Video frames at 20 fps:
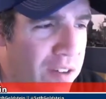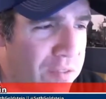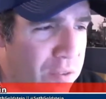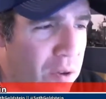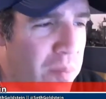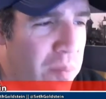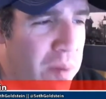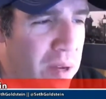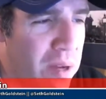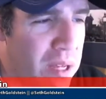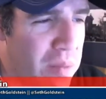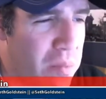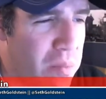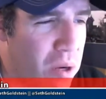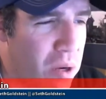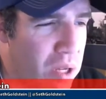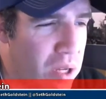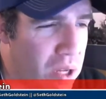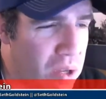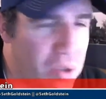four million
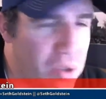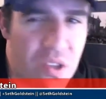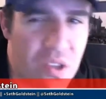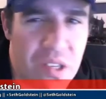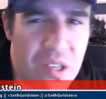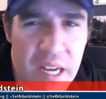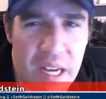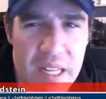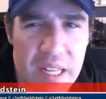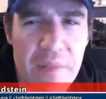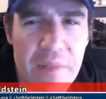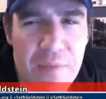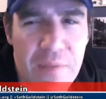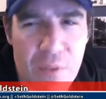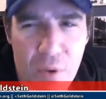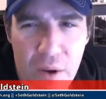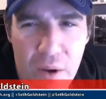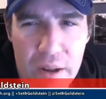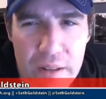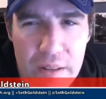more users signed up
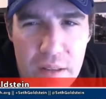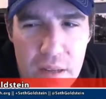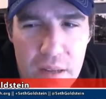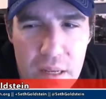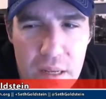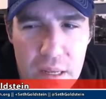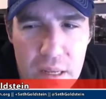for it.